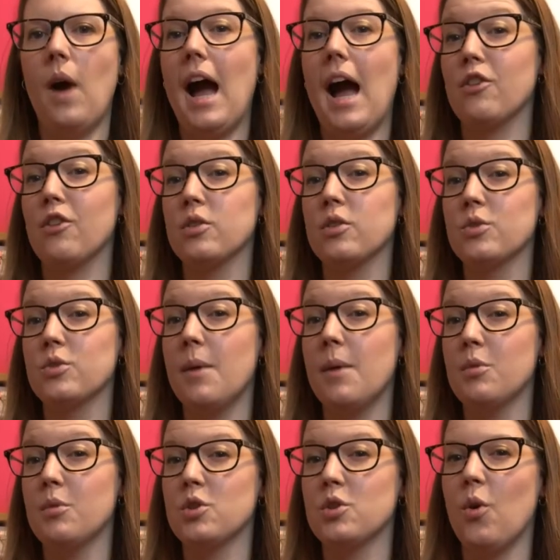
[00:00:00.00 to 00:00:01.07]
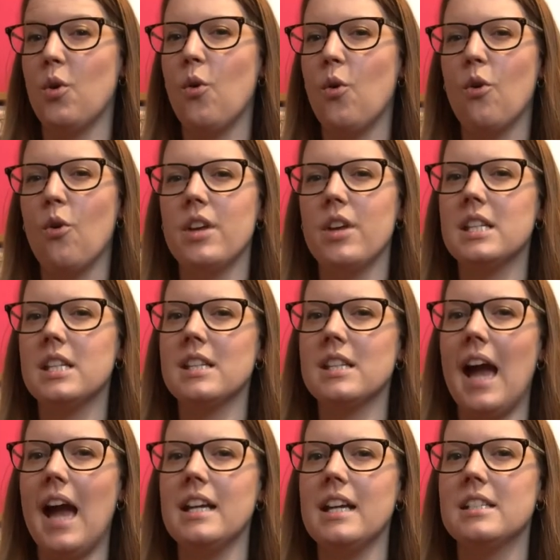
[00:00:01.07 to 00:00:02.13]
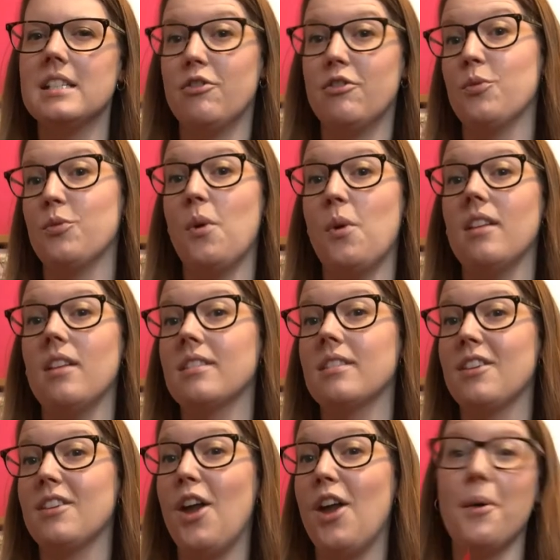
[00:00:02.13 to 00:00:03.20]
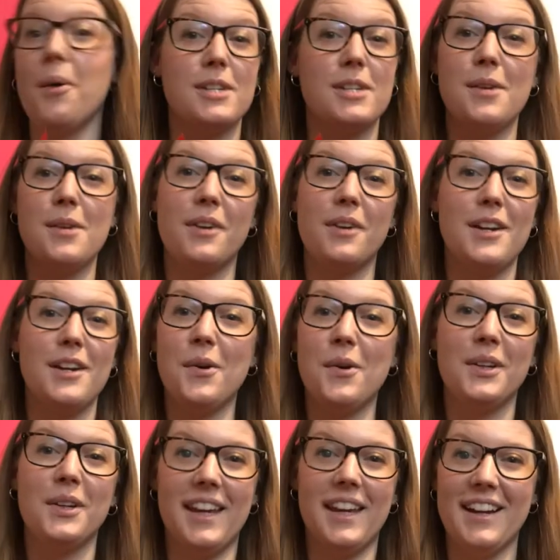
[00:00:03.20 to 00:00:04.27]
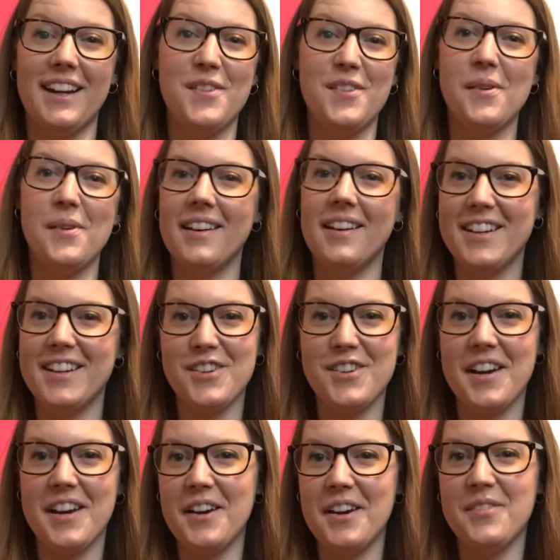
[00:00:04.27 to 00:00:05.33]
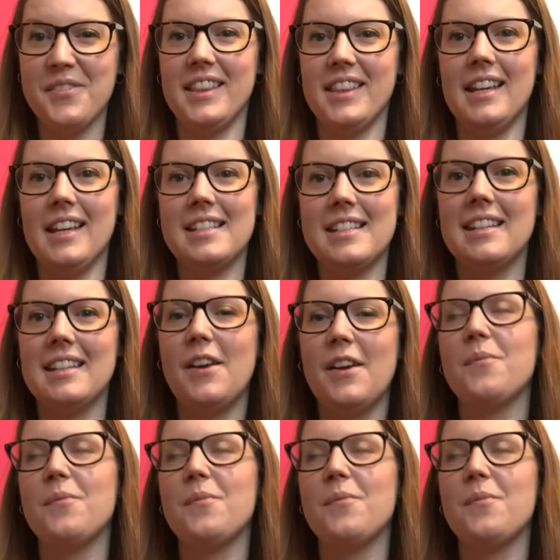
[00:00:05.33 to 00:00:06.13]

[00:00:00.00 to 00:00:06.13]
Hagrid or Dumbledore, or this is a different one, and I'm deliberately not looking while I try and open this.